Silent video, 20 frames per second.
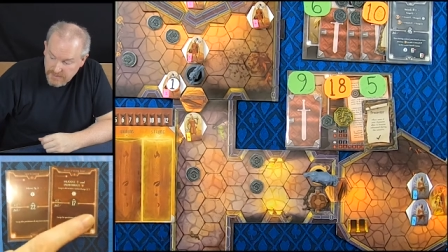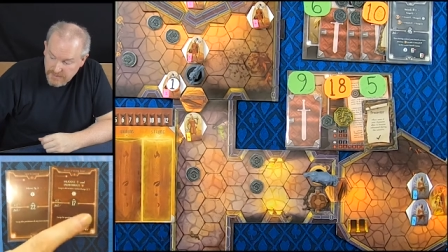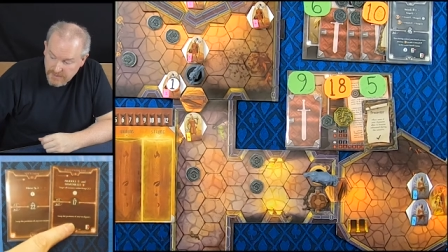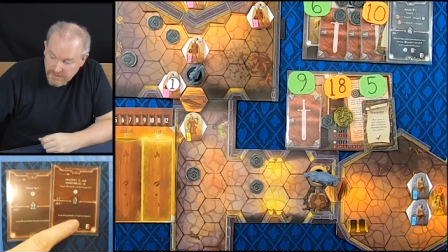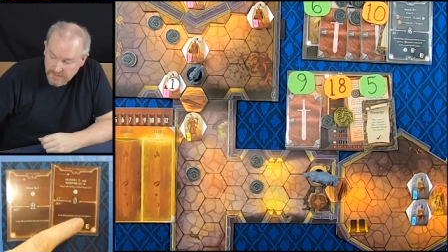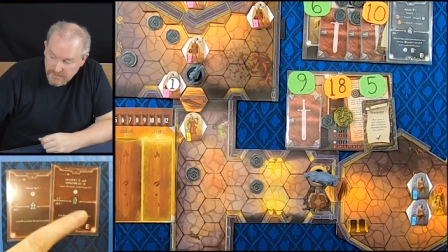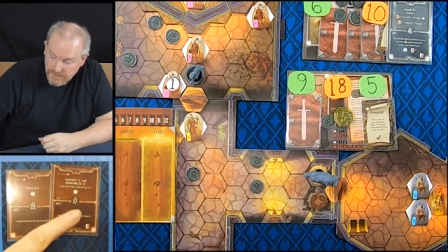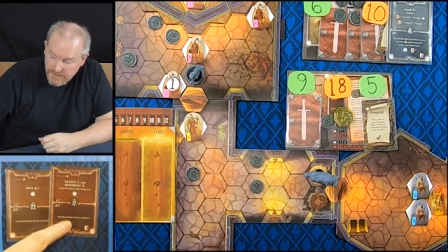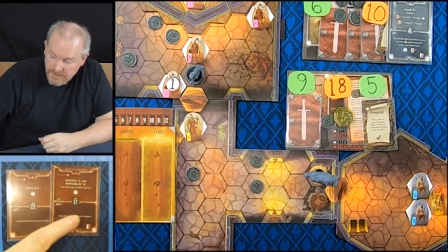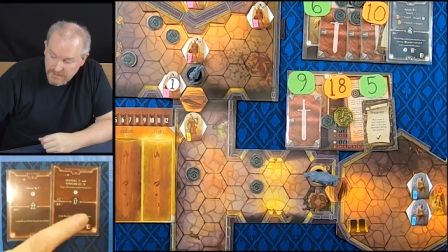
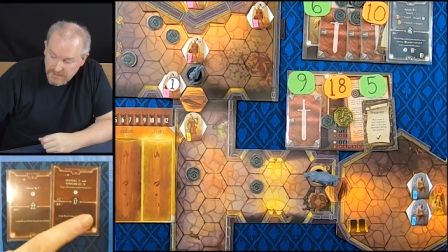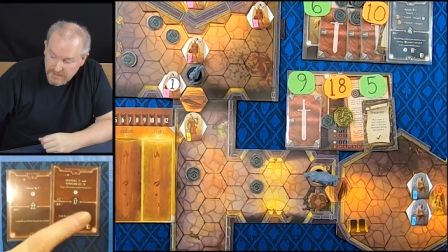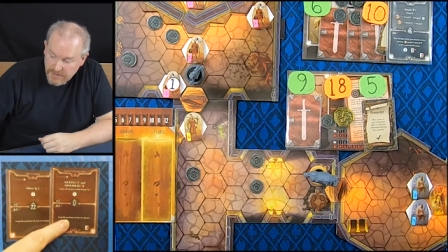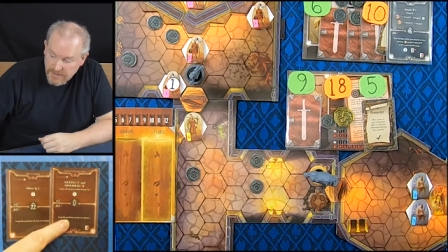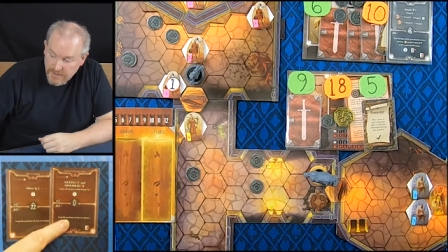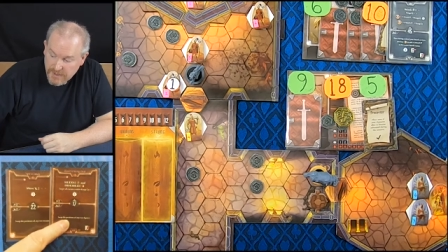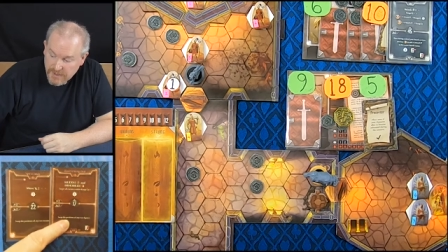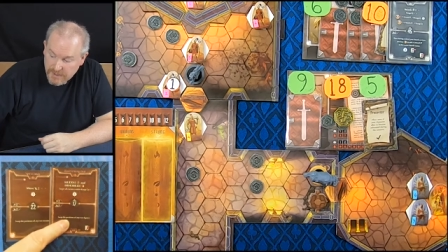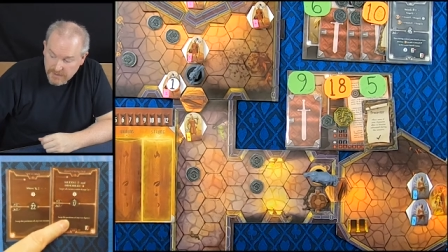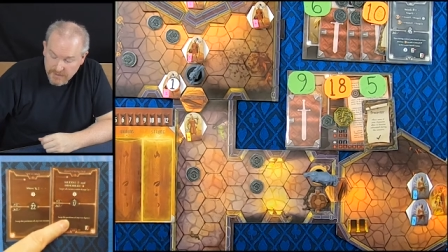of this
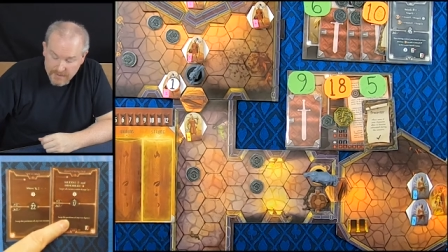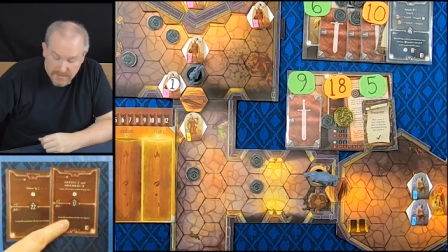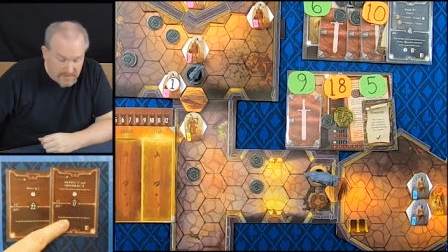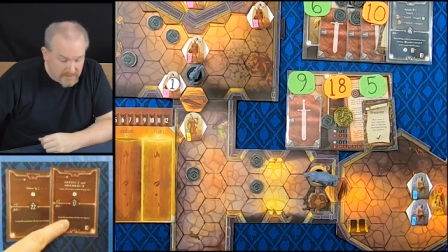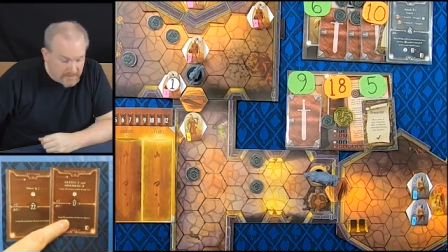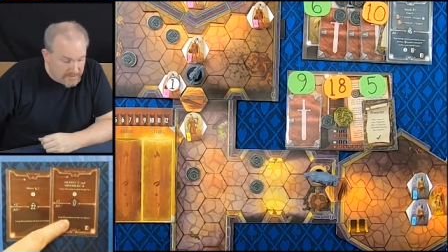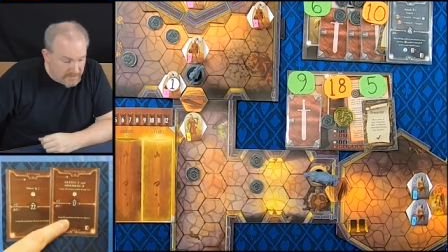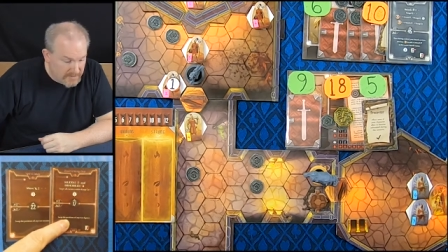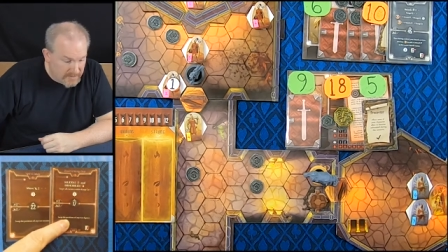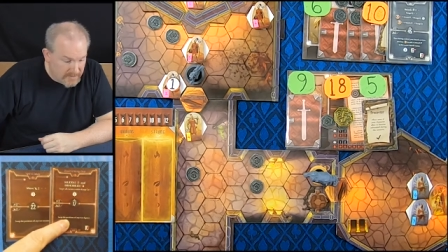card
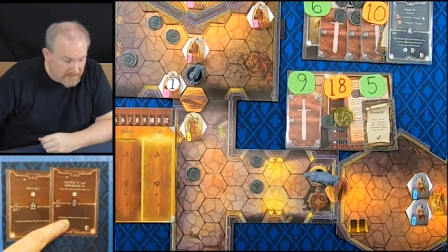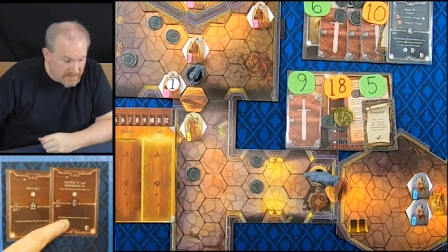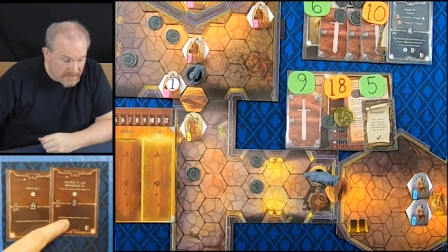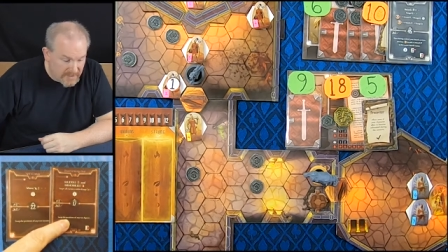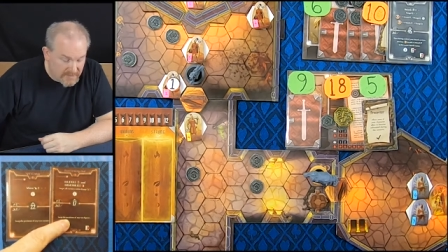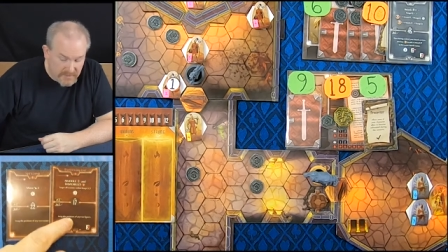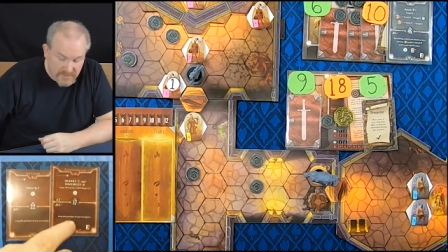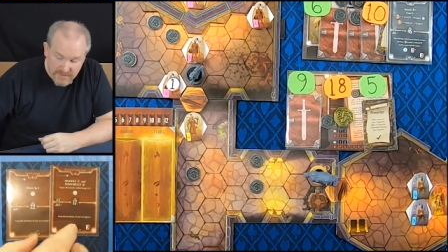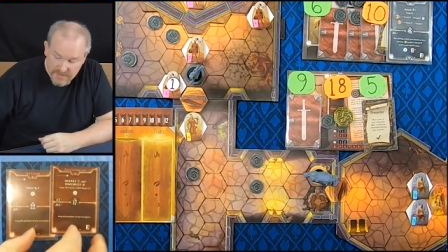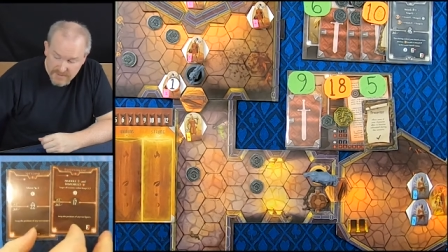that
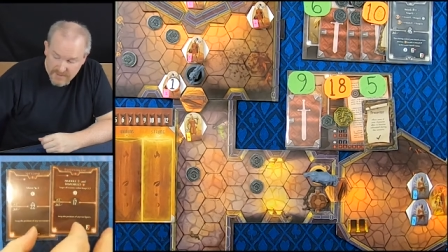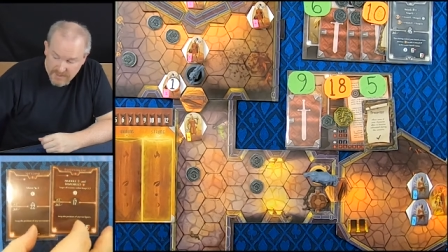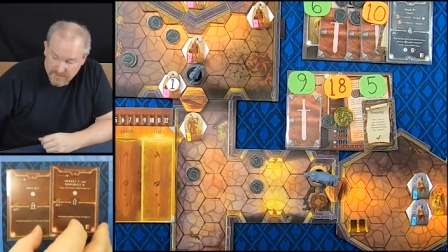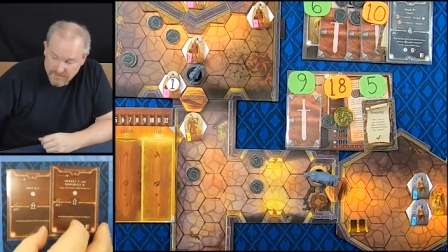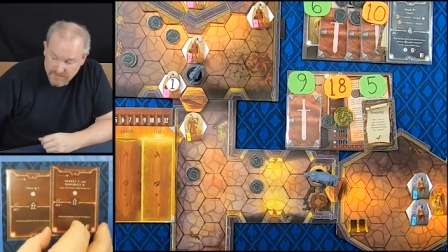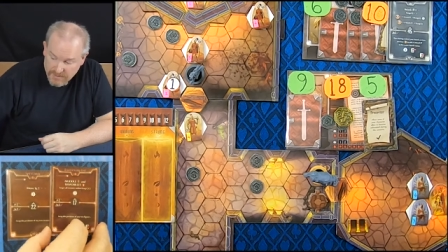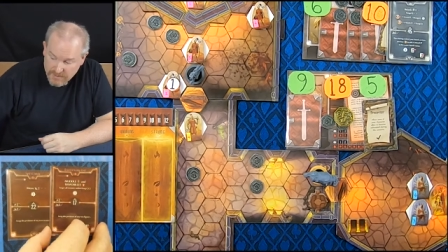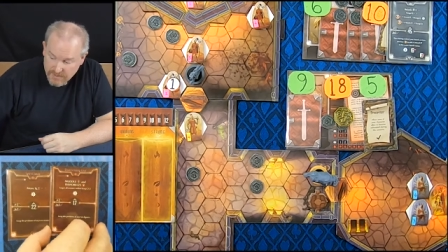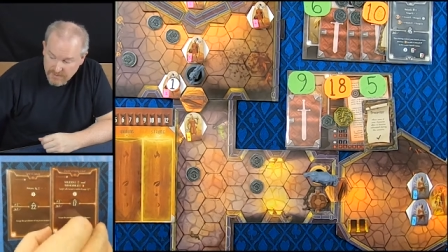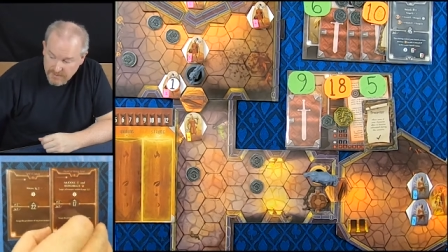I've been
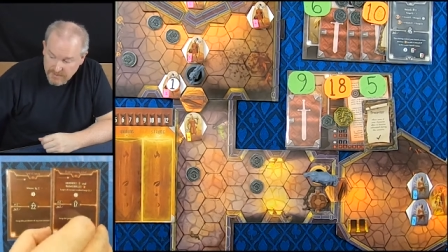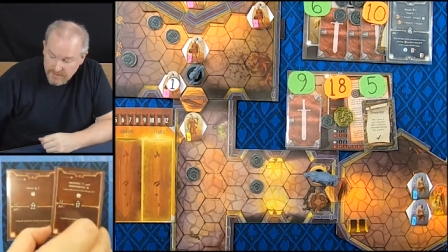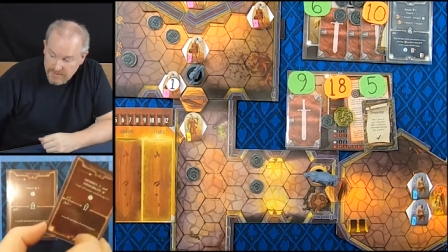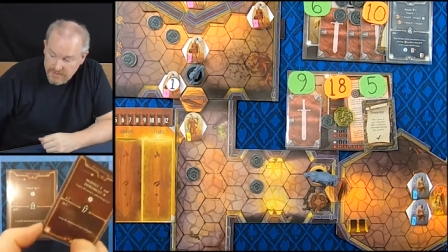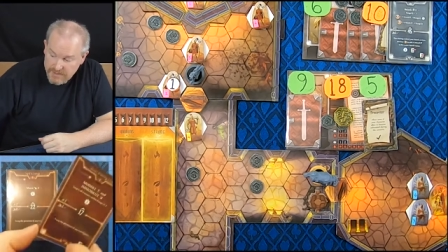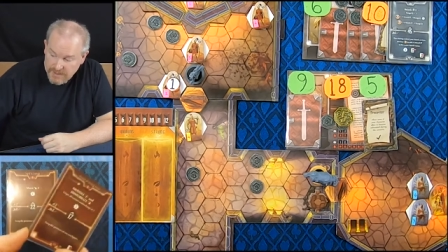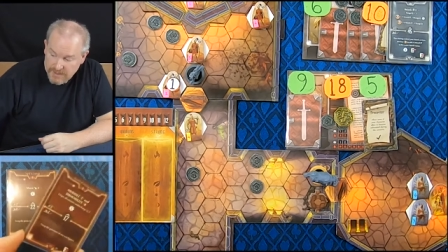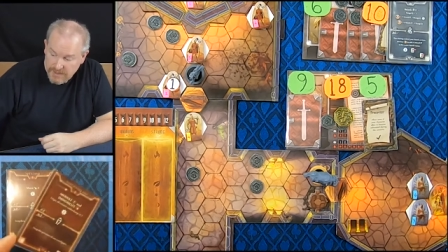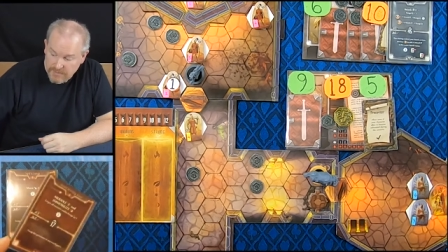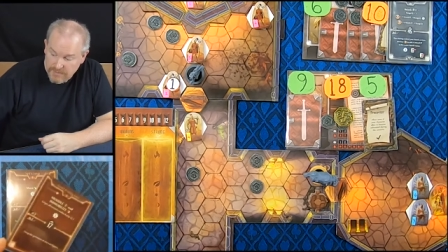saving all this
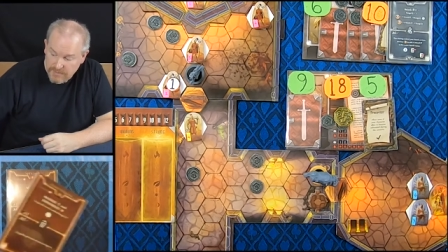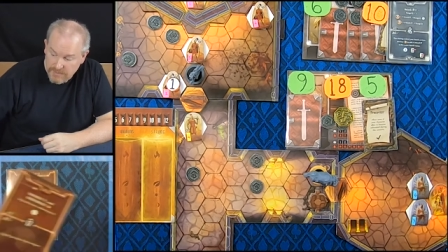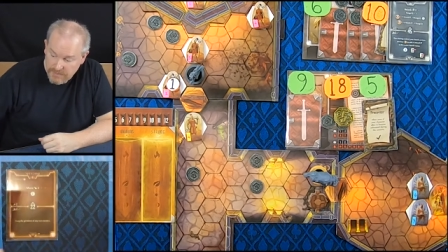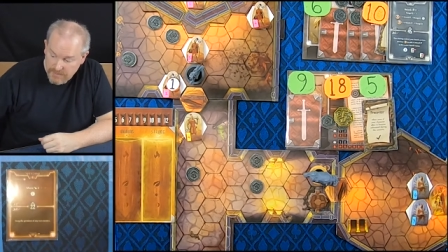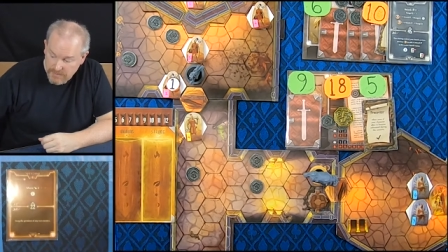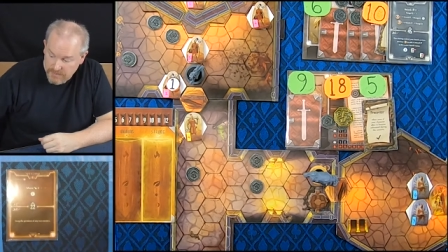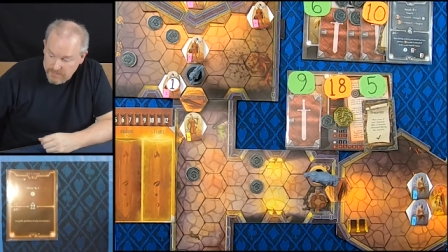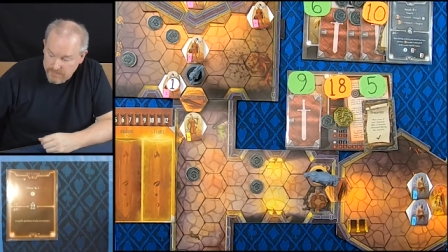time.